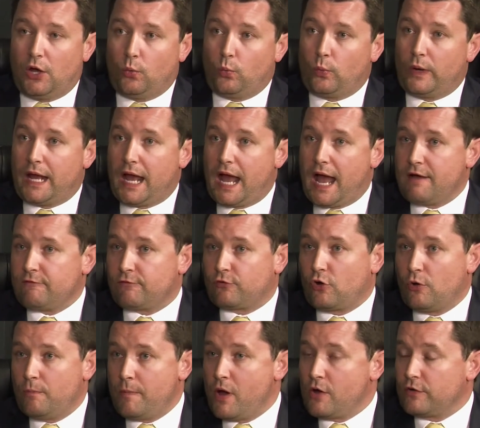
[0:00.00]
We have
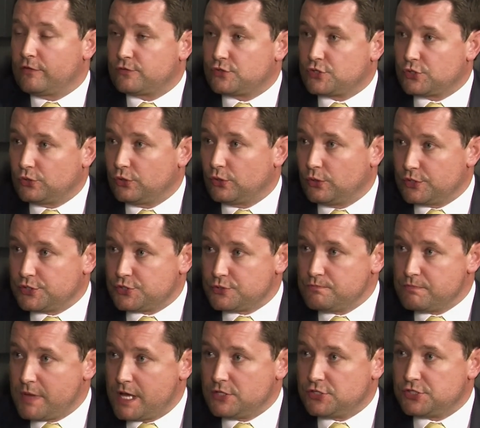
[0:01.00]
come out of Tullow, as you
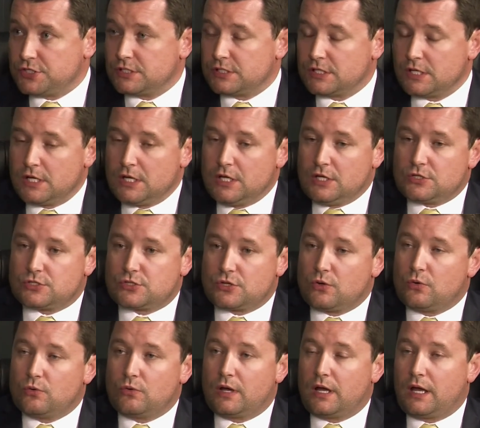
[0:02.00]
mentioned,
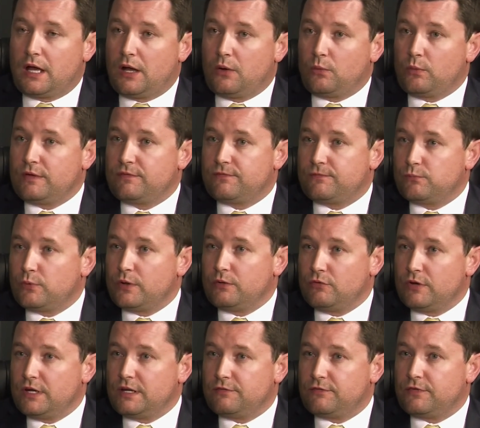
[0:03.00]
so we
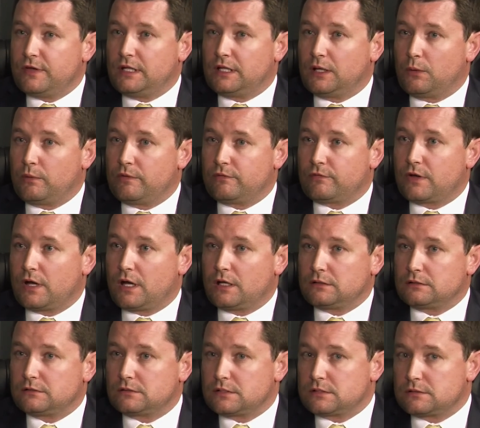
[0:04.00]
really feel that we've got
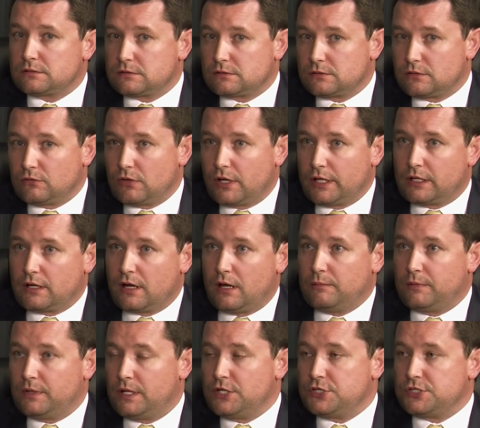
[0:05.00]
the right
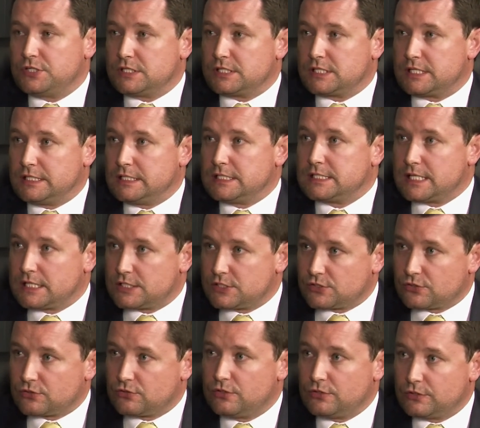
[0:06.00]
combination of skill sets
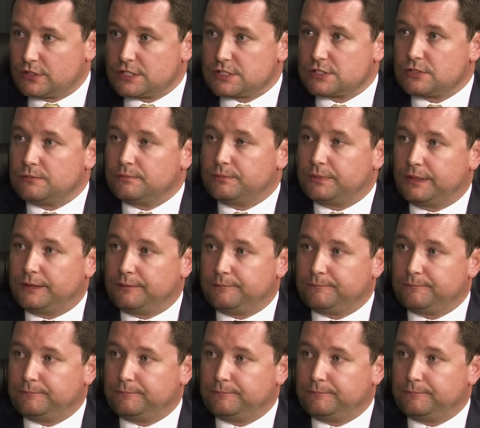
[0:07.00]
to grow this company.